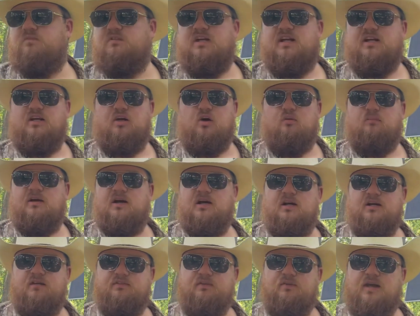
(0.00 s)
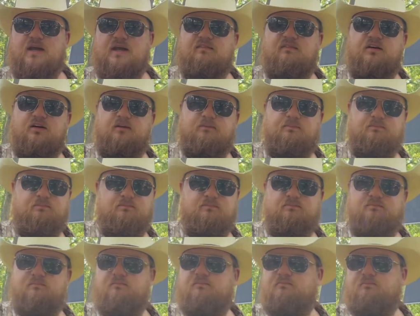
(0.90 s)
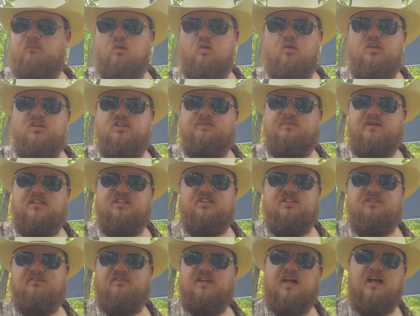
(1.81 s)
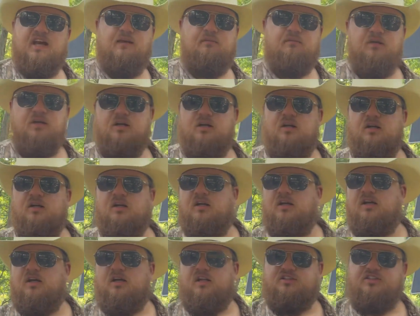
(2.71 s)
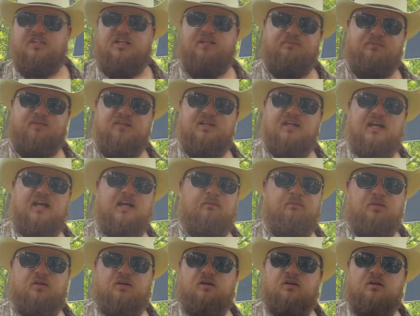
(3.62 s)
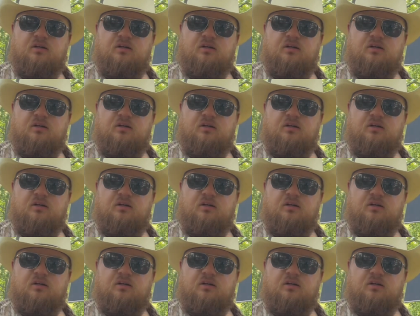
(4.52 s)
It don't matter if you have a more expensive camera, a cheaper camera.